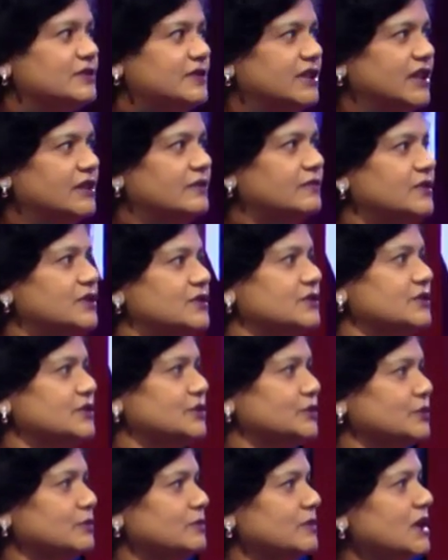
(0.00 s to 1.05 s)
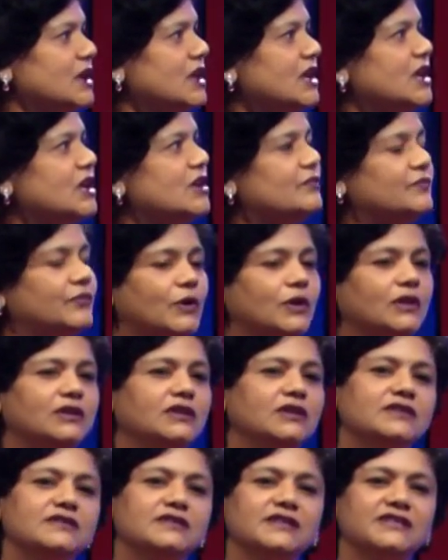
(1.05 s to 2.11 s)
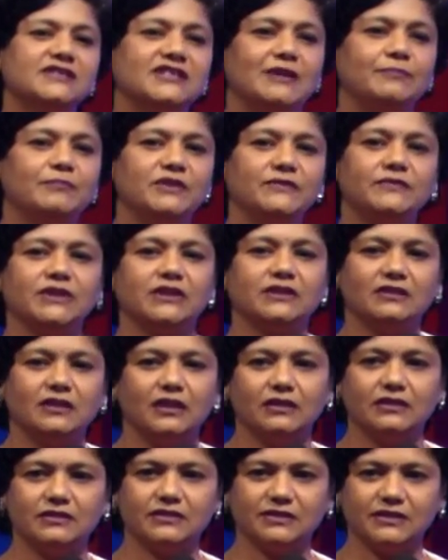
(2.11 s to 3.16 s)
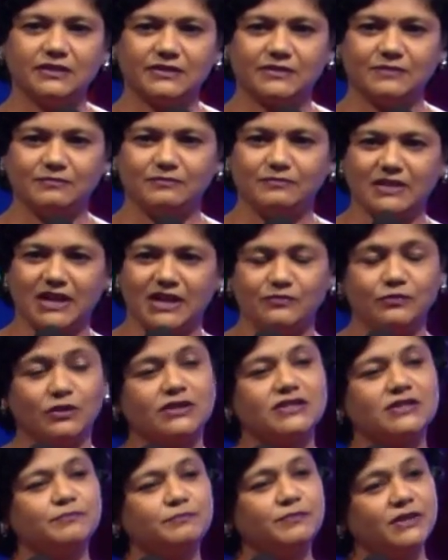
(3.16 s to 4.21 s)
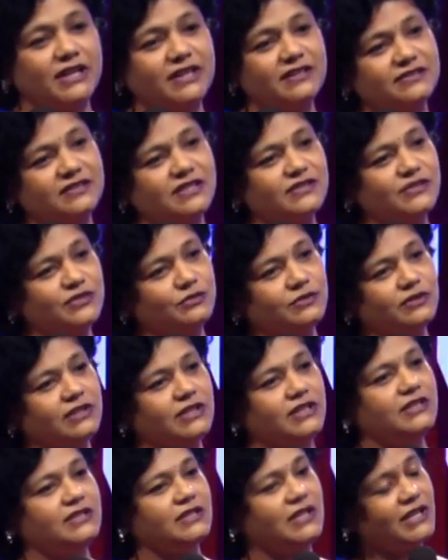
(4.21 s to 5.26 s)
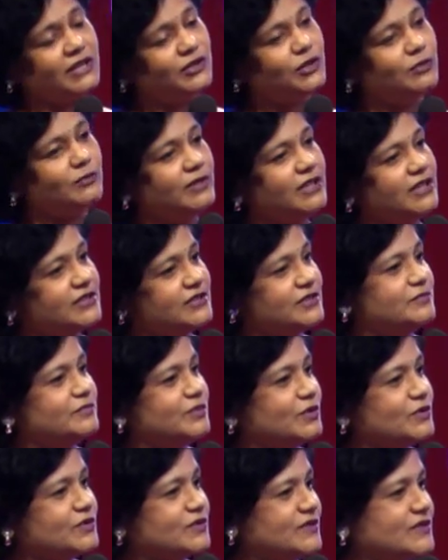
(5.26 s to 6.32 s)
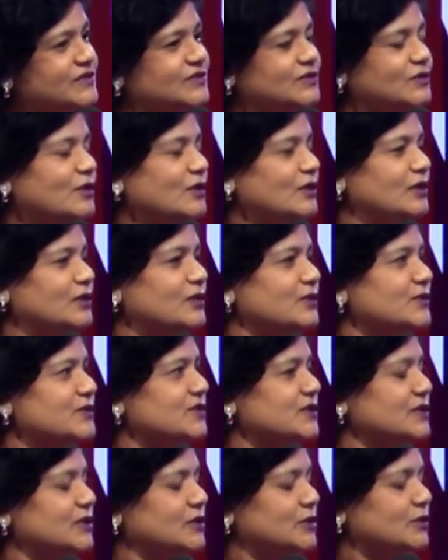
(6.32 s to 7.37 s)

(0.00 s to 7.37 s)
to deliver to you. Fourth is disruptive technologies. And what surprised us during the entire nomination process, all those